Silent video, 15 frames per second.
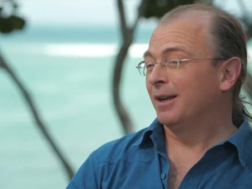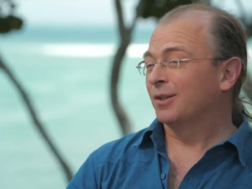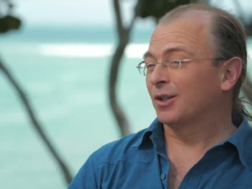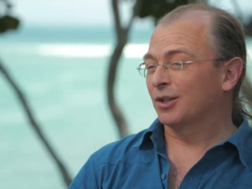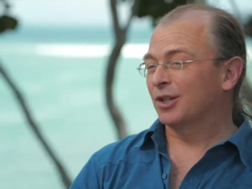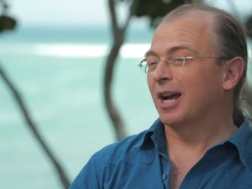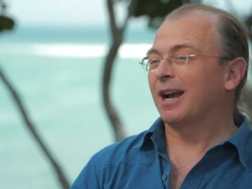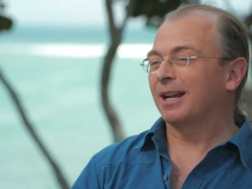
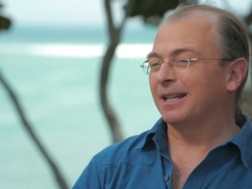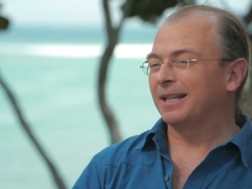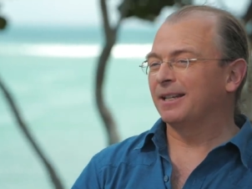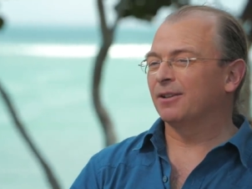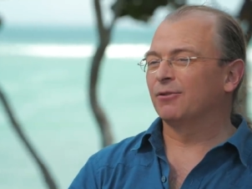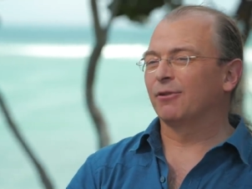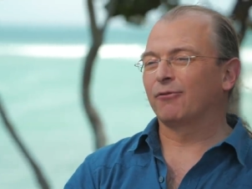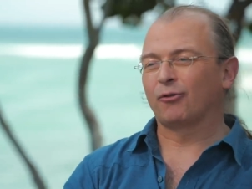societally
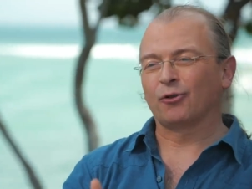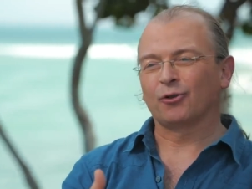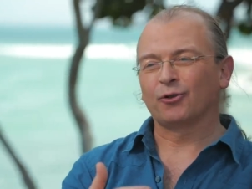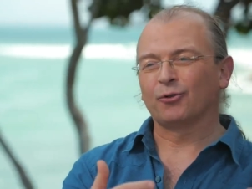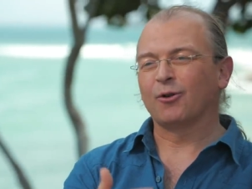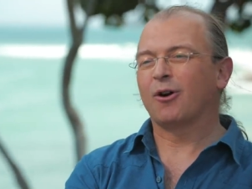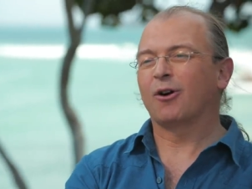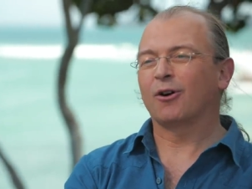to refer
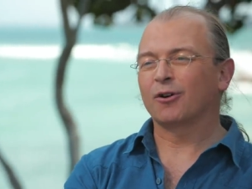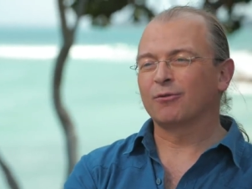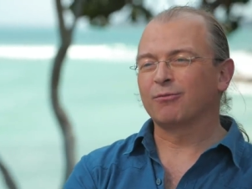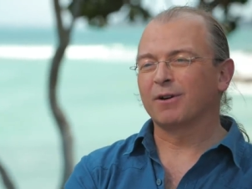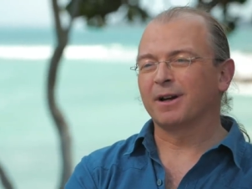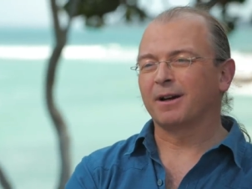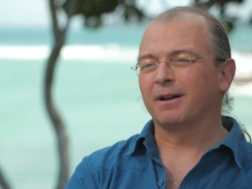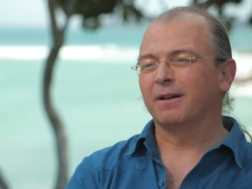to
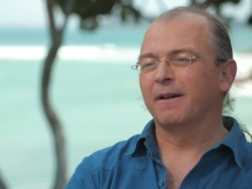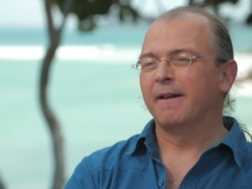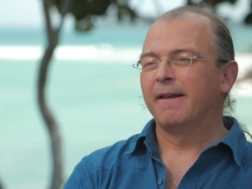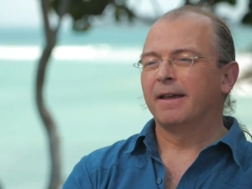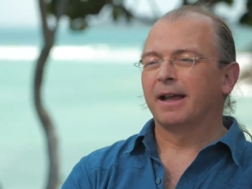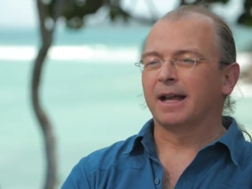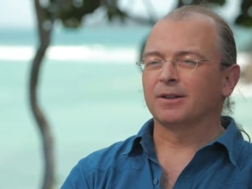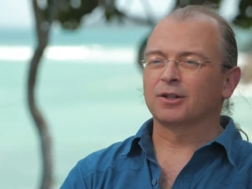hardware
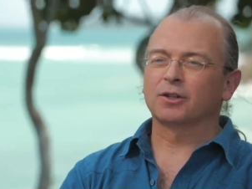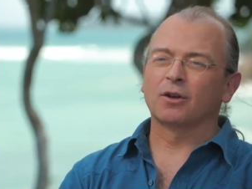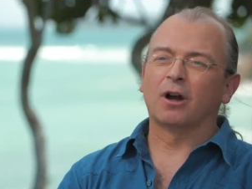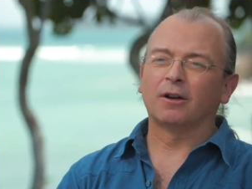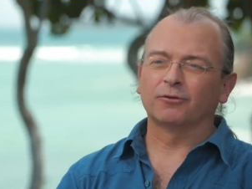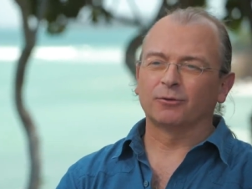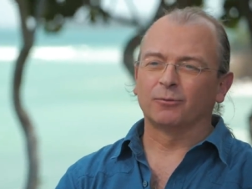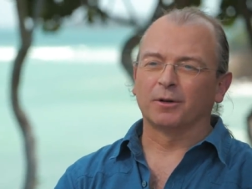and
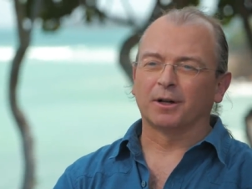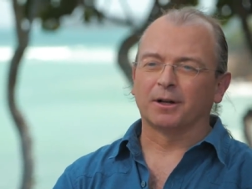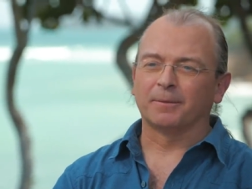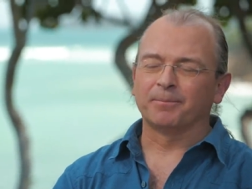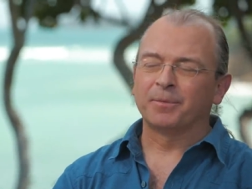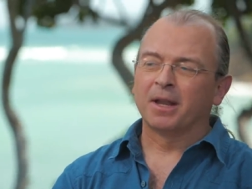software.